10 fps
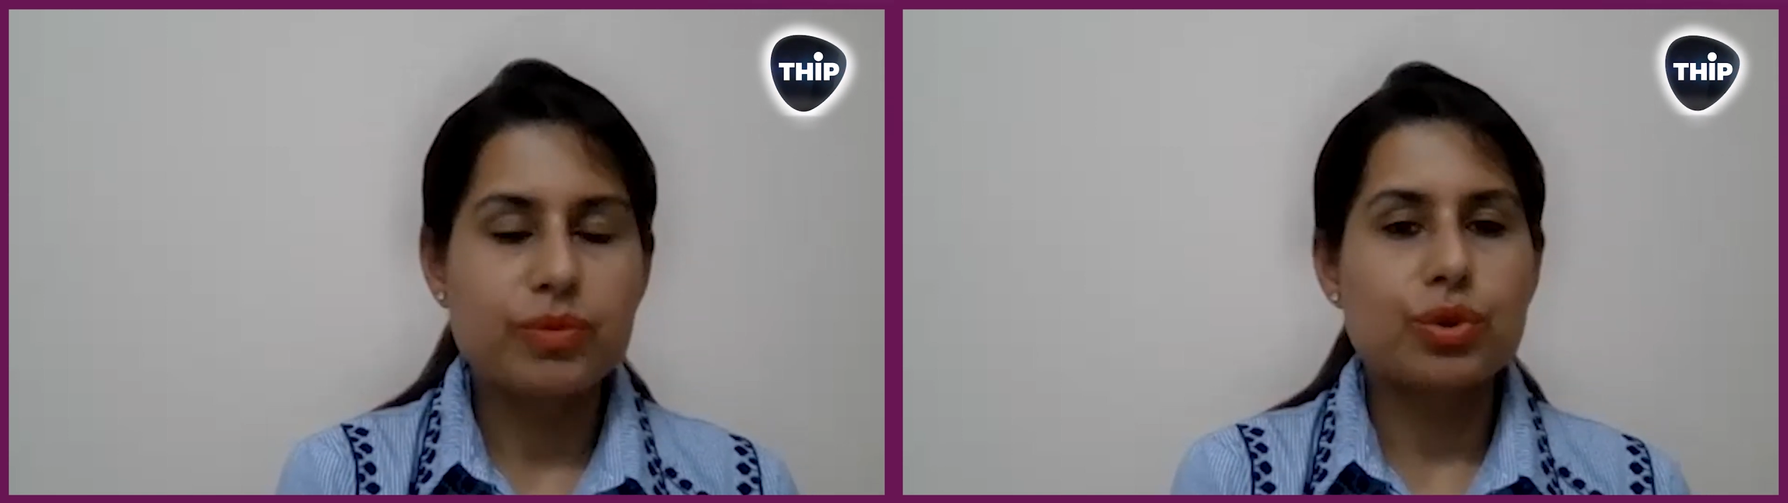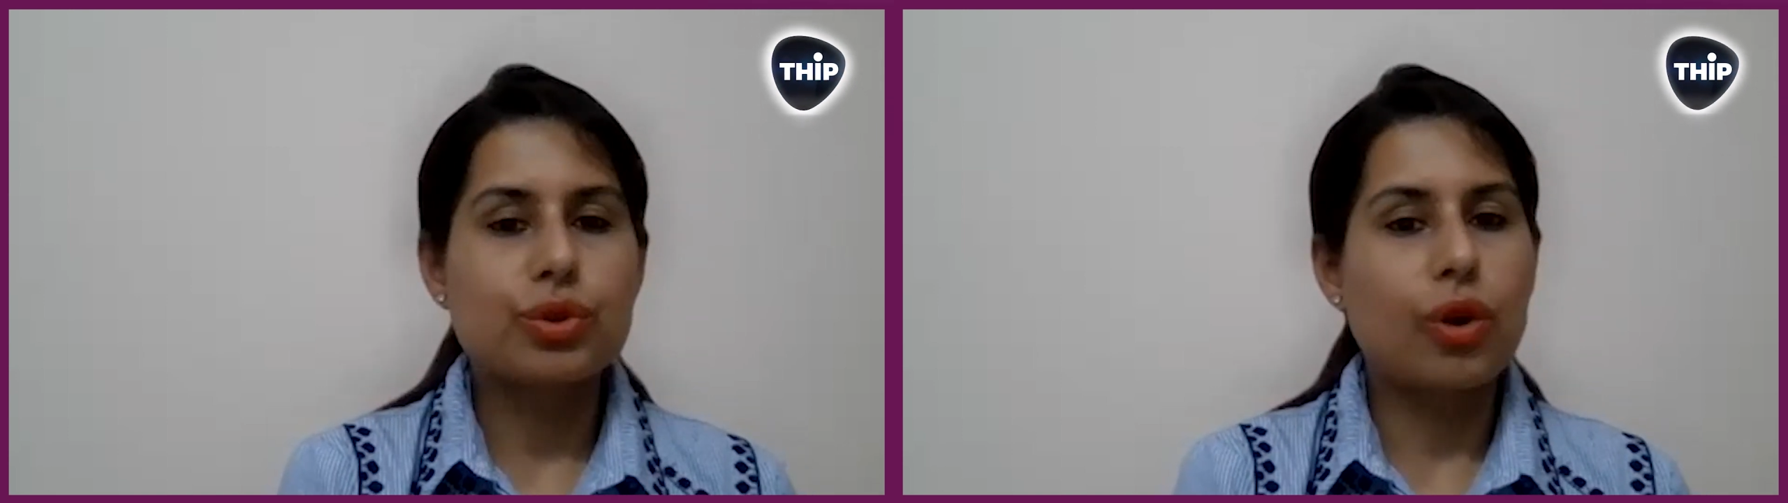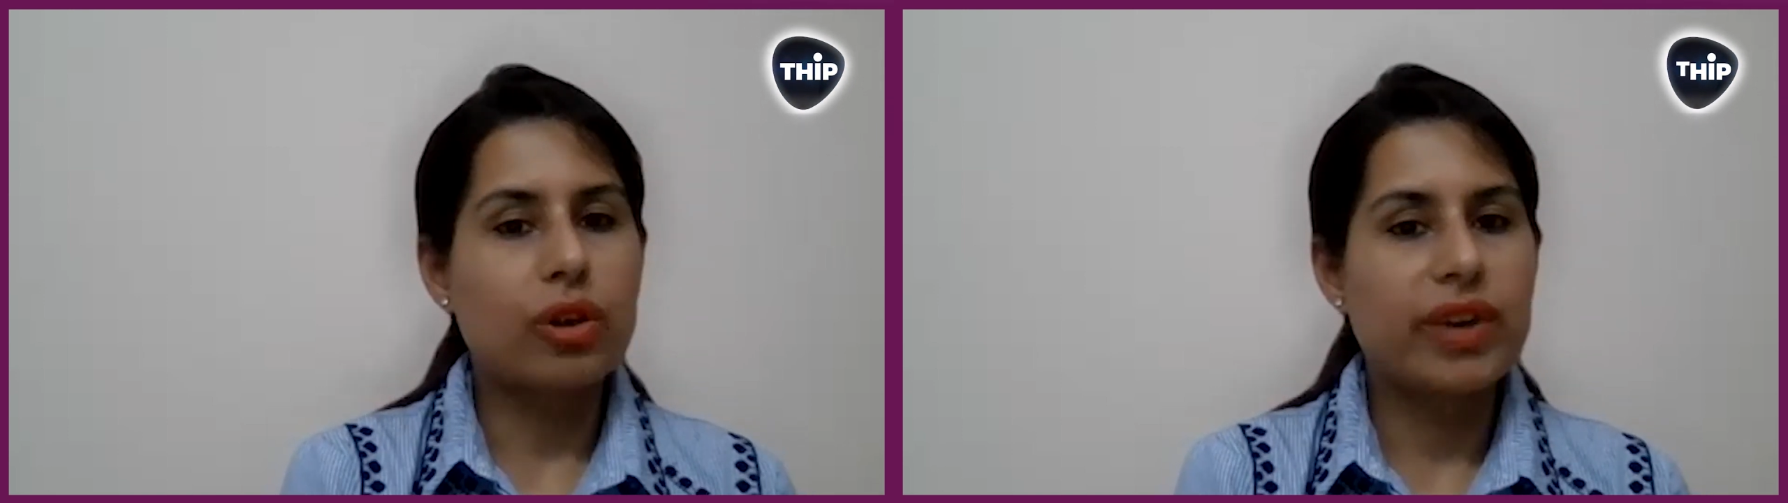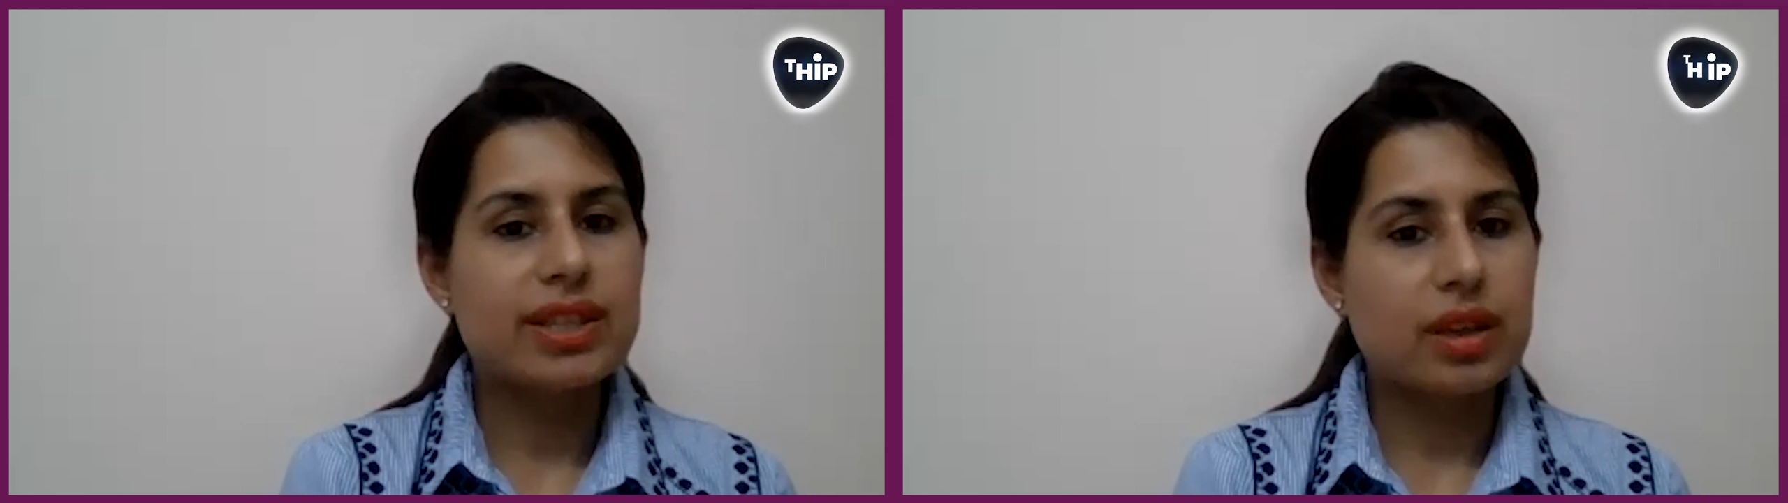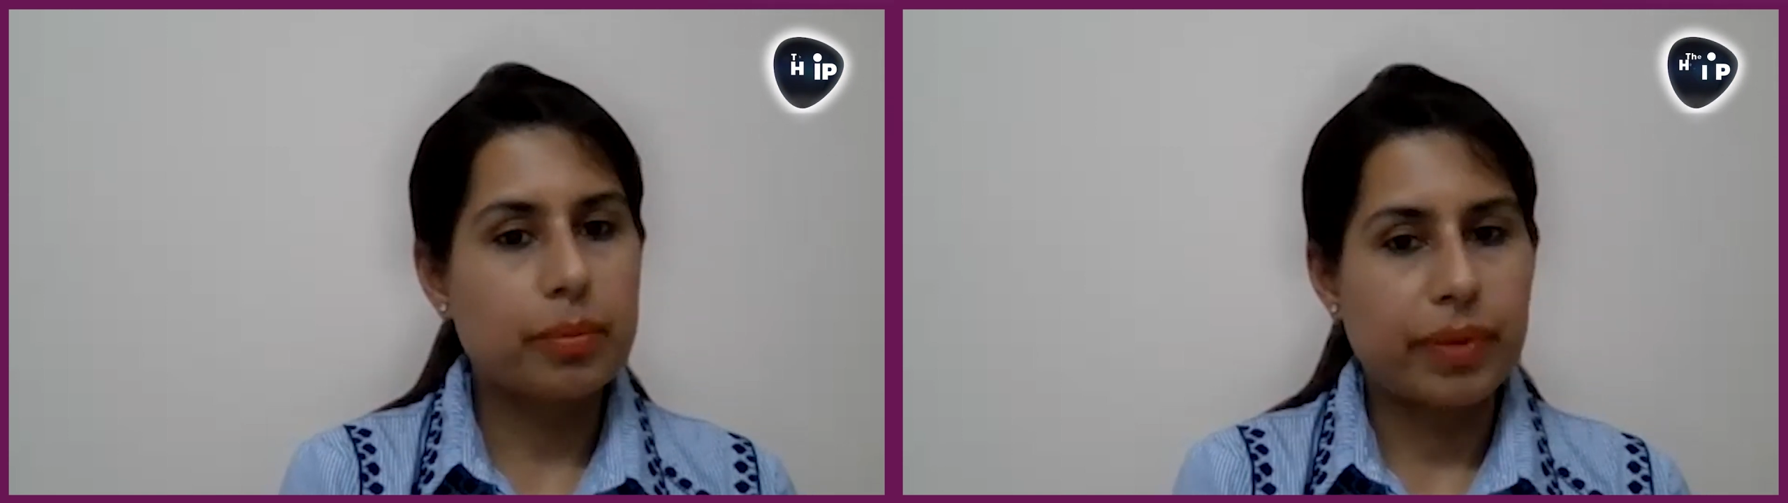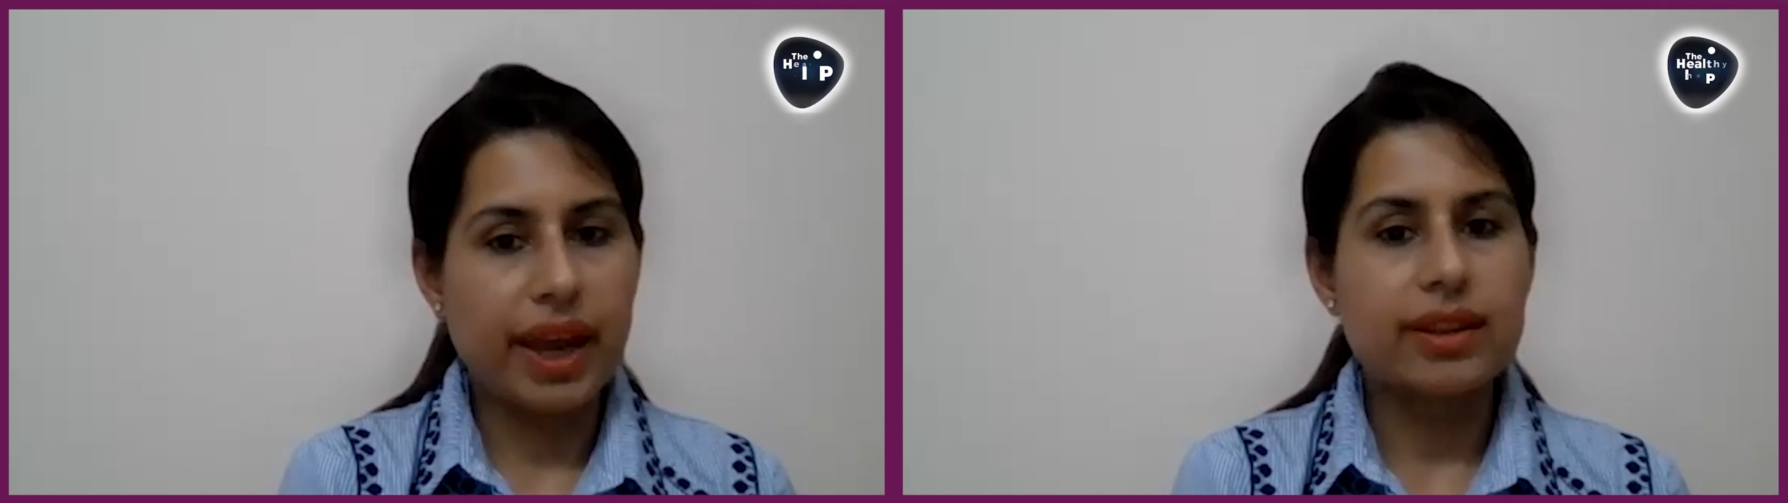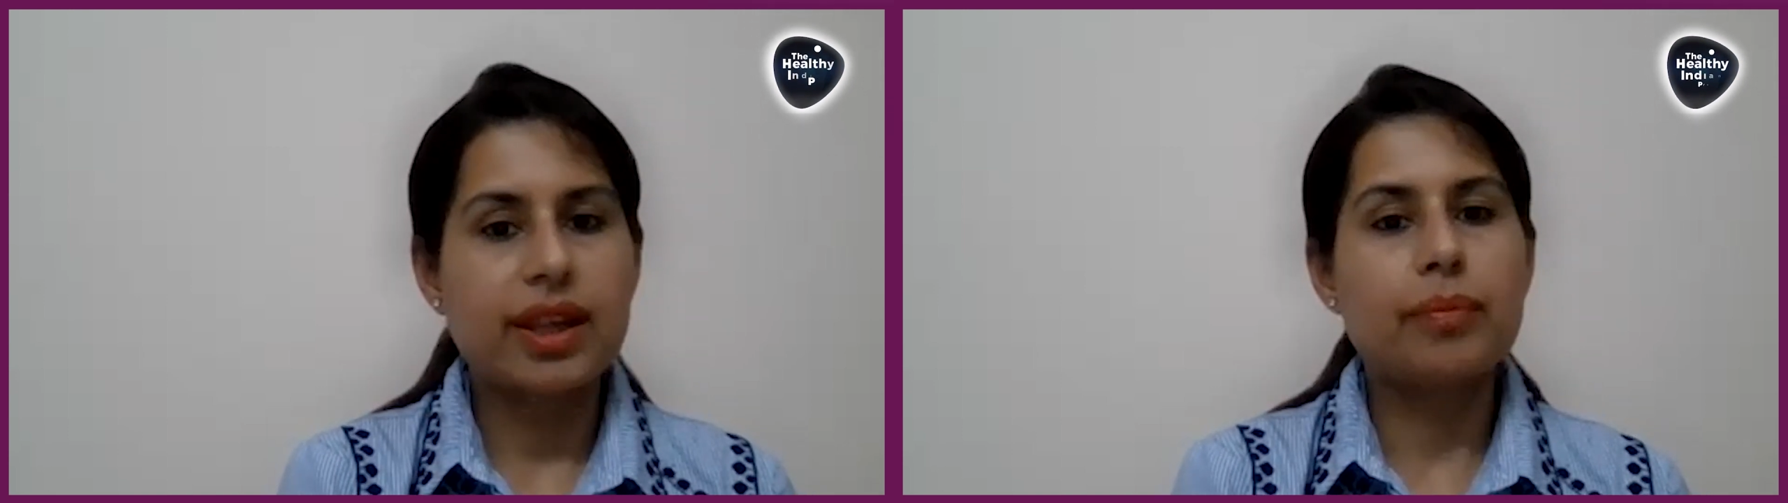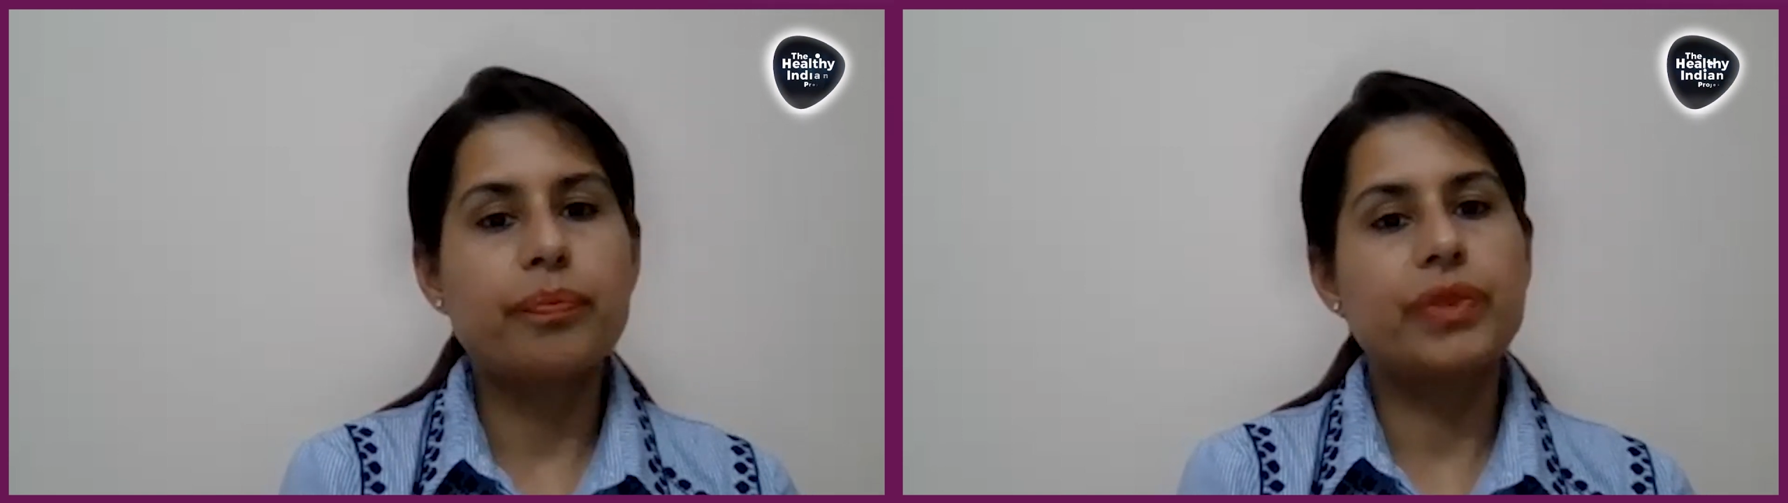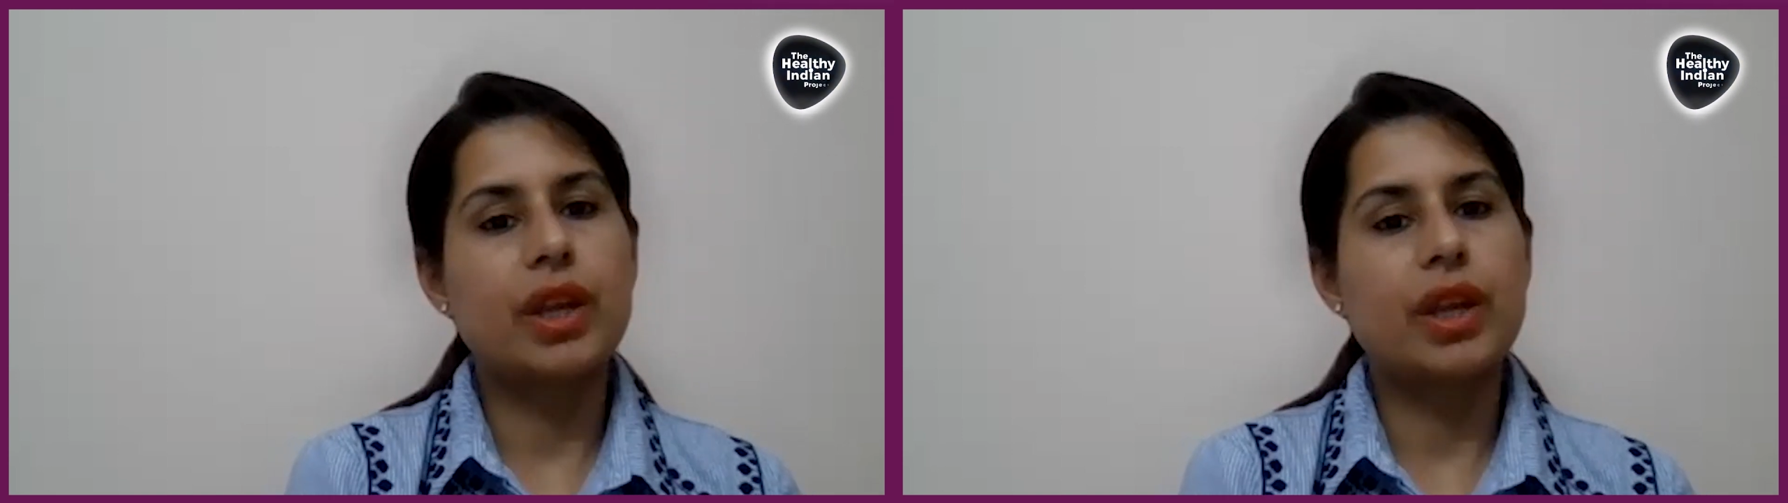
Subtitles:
you should always compare them